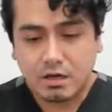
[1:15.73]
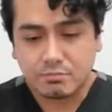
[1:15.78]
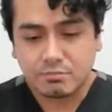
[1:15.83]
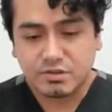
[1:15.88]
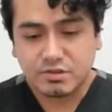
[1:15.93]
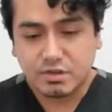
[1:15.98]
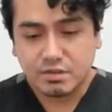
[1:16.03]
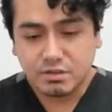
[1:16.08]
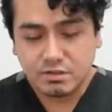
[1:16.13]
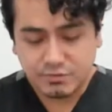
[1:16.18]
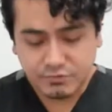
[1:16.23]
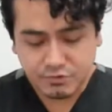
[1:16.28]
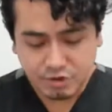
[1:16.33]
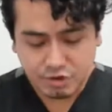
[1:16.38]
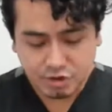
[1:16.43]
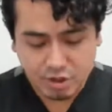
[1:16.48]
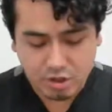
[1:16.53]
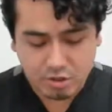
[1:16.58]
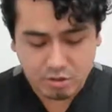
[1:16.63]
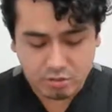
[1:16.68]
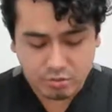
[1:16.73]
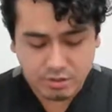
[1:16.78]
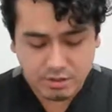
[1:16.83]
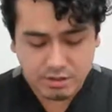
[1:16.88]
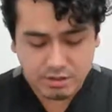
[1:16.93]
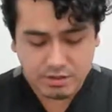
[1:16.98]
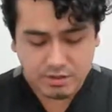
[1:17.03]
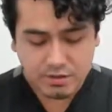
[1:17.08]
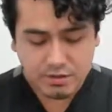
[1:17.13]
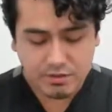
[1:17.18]
Studies have
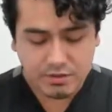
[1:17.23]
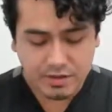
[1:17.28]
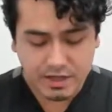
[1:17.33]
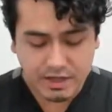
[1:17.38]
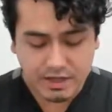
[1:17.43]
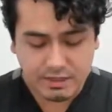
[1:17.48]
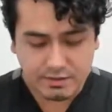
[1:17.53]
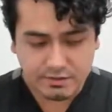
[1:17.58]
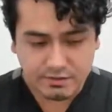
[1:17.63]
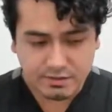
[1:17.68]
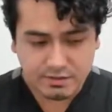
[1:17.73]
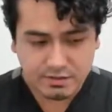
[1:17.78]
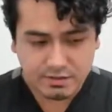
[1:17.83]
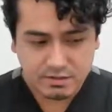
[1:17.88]
shown that